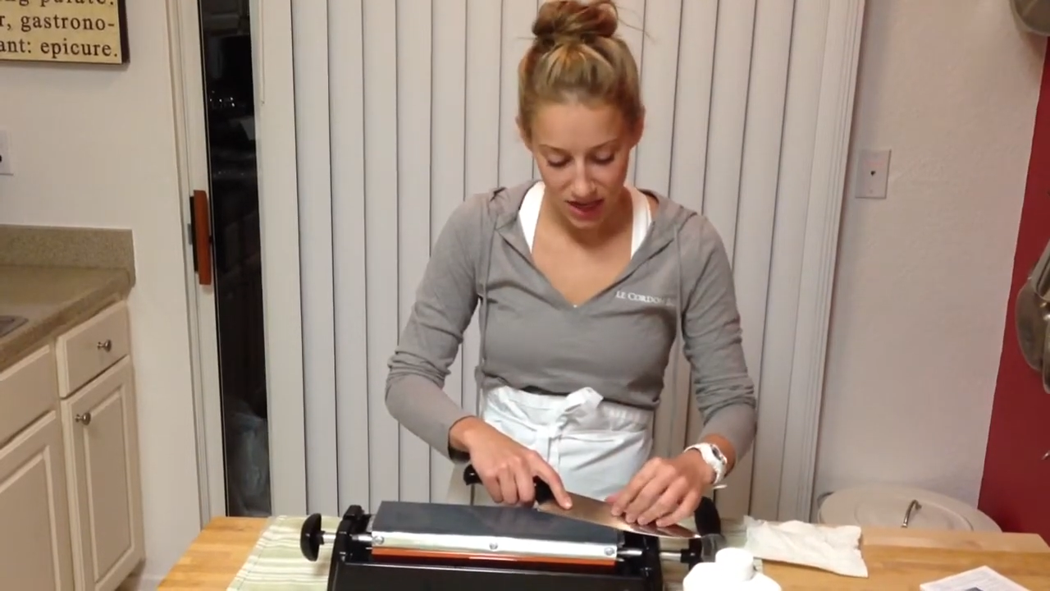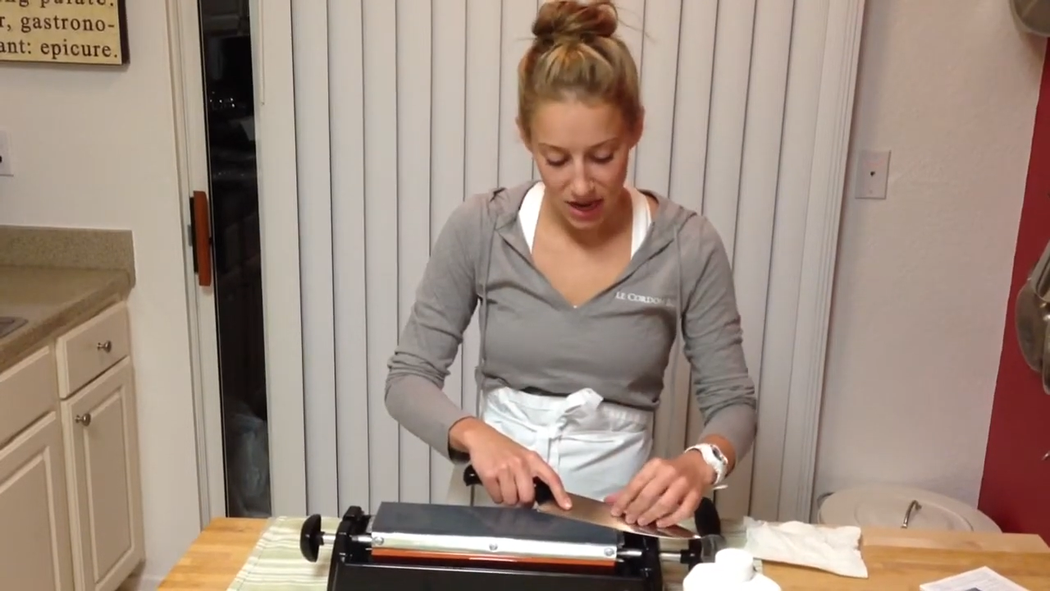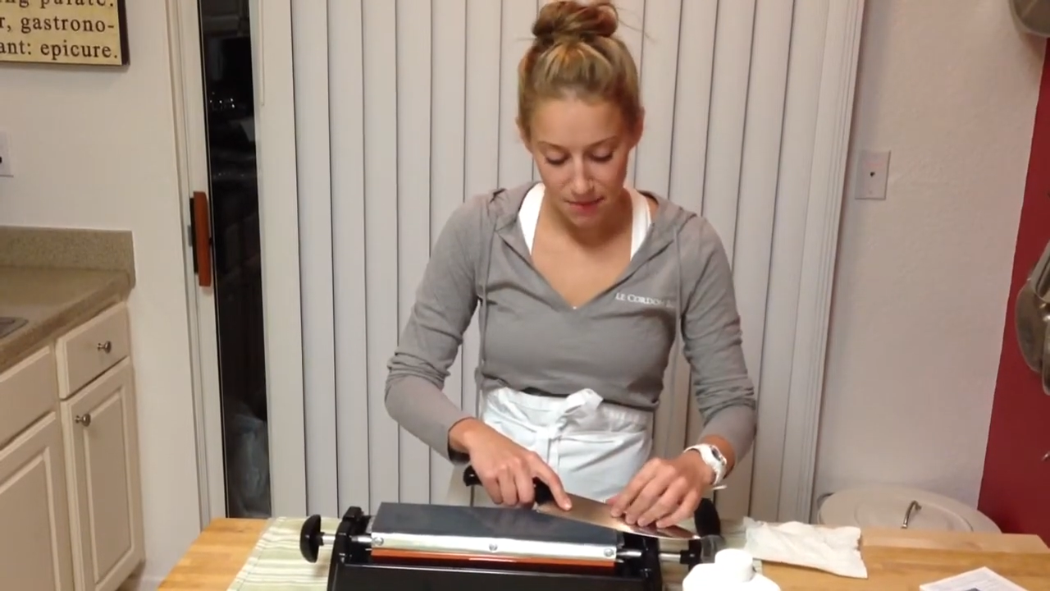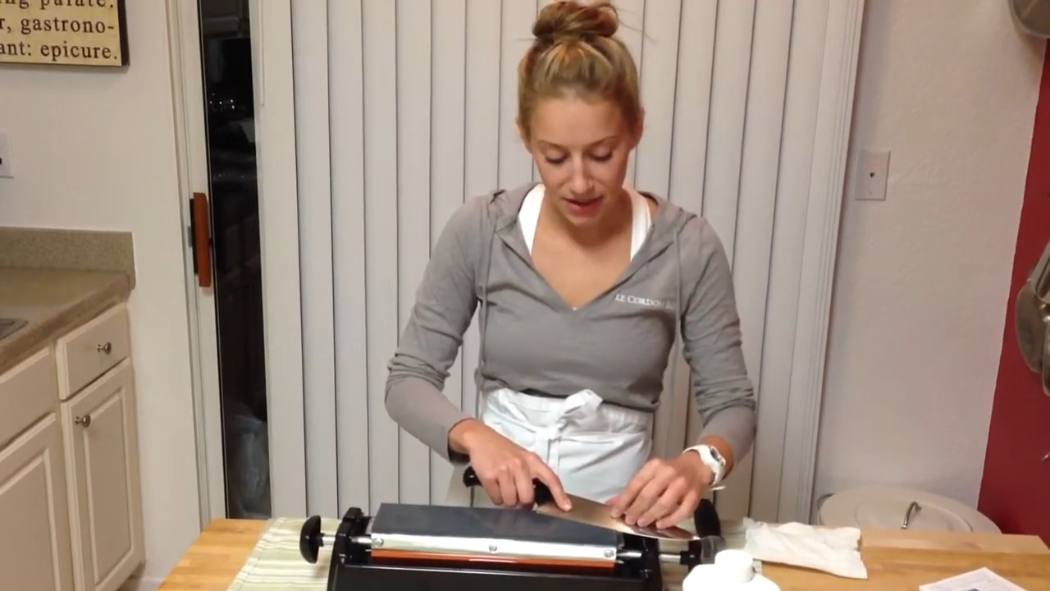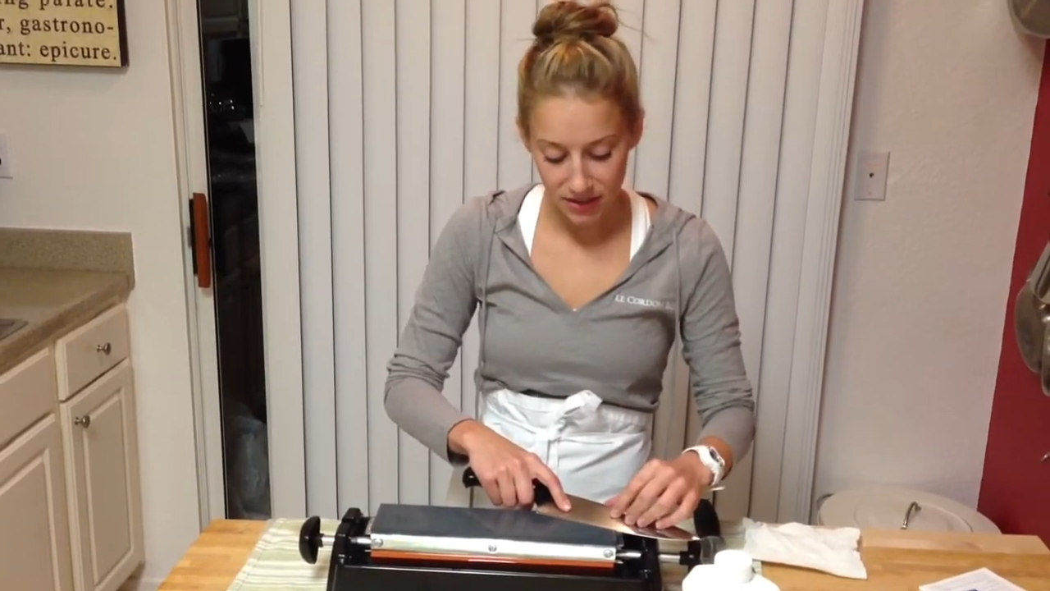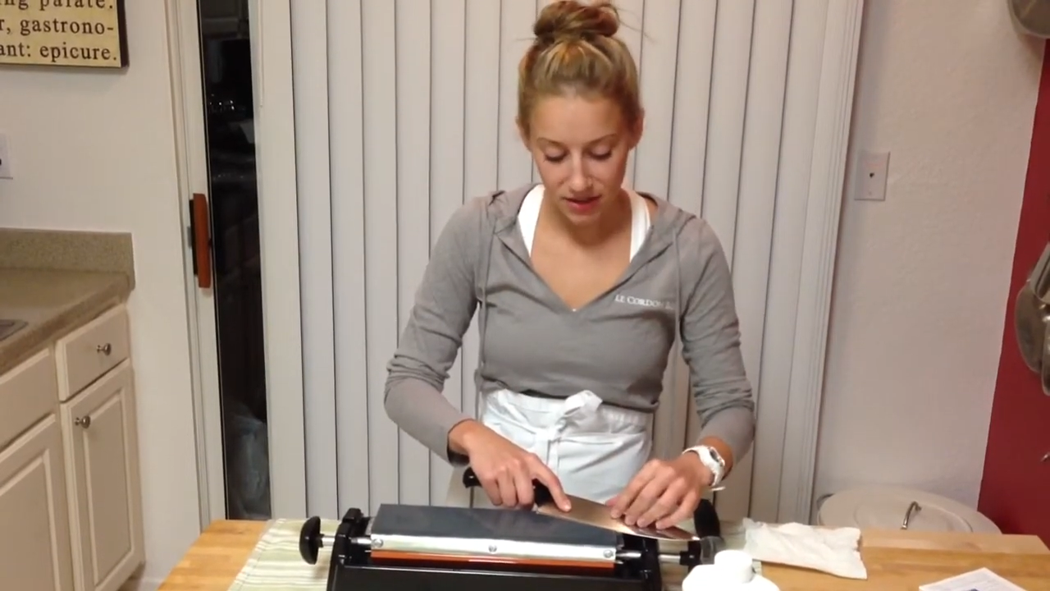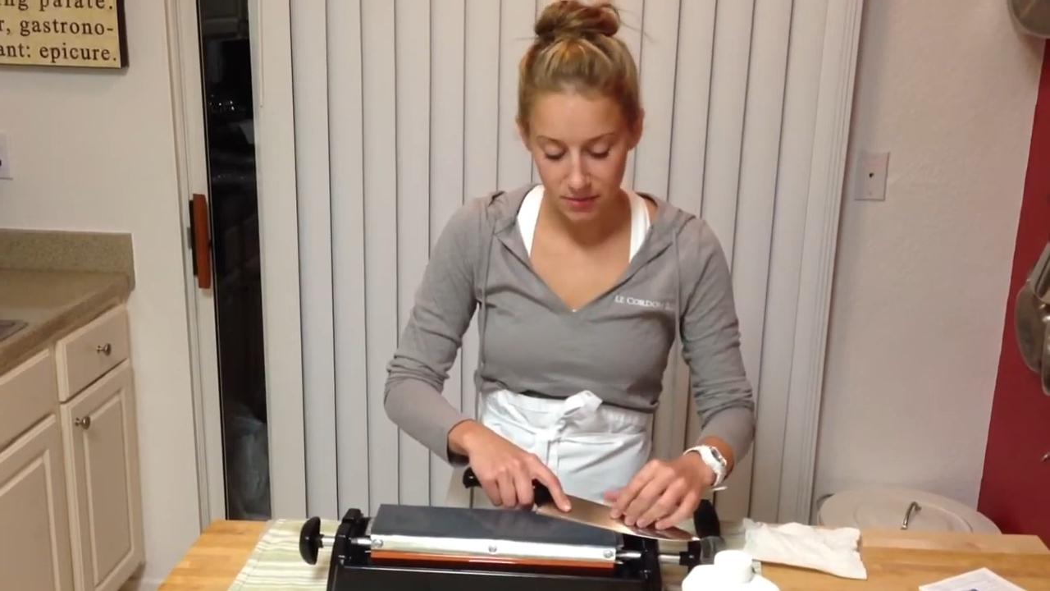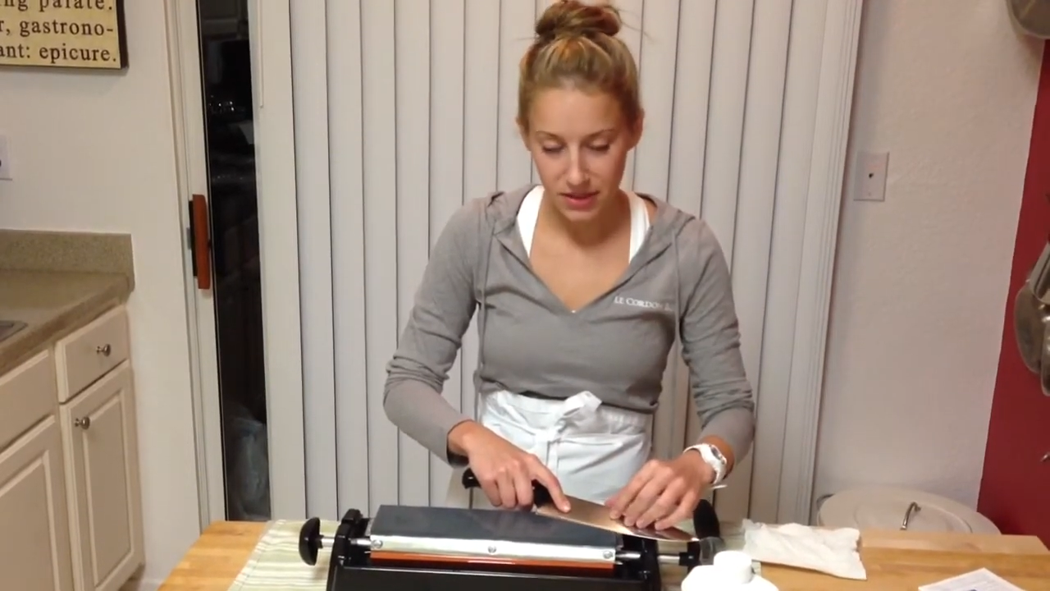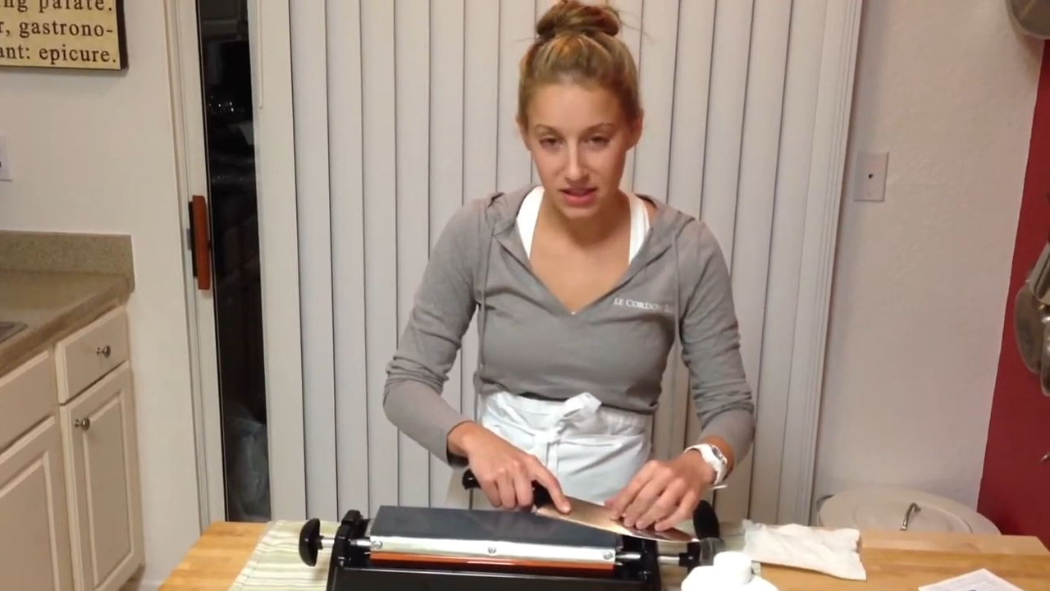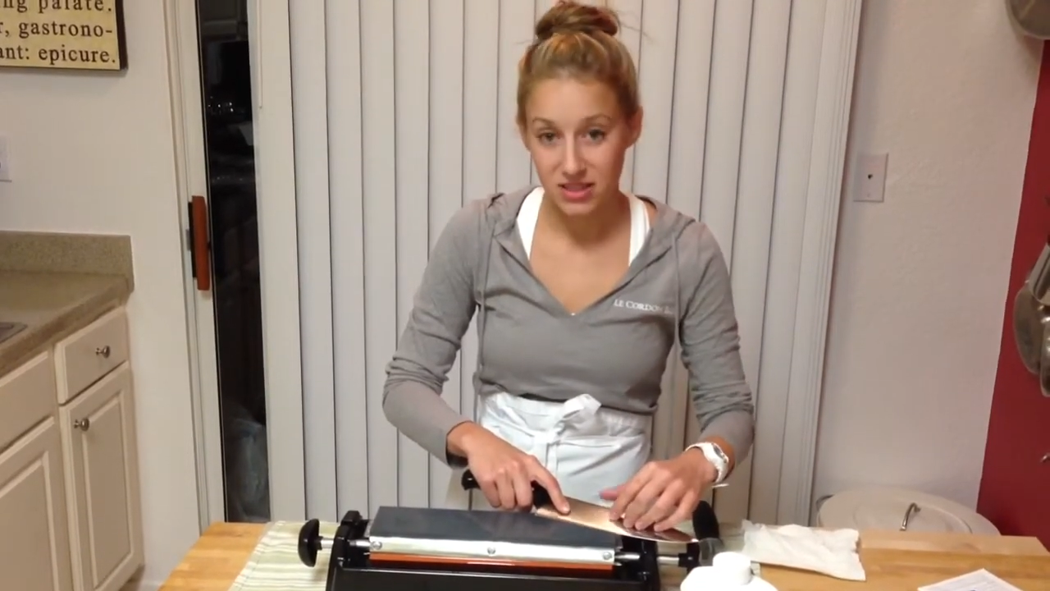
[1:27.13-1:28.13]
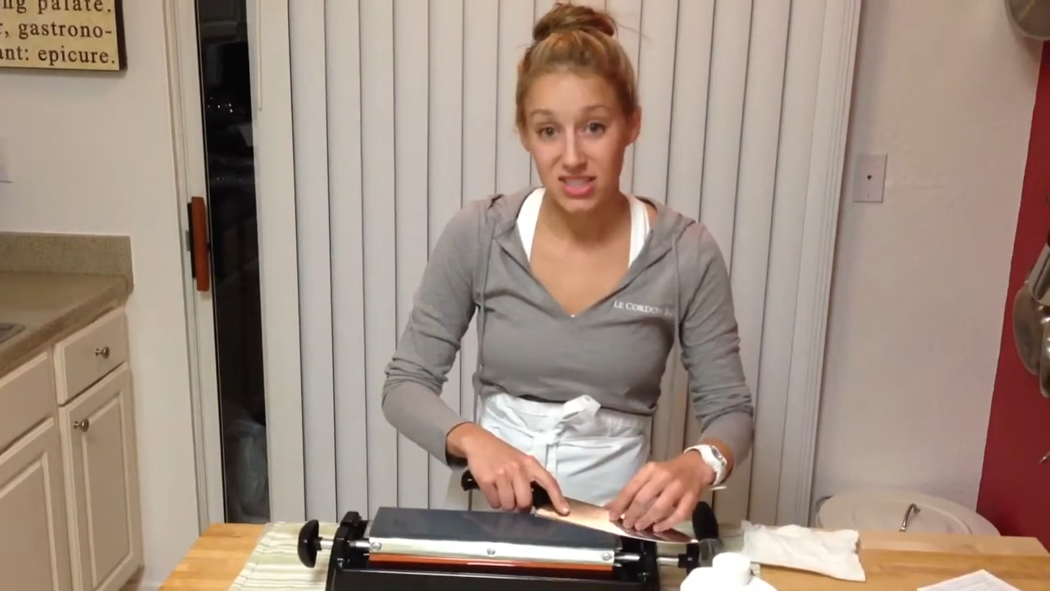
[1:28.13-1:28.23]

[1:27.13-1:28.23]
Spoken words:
and my thumb is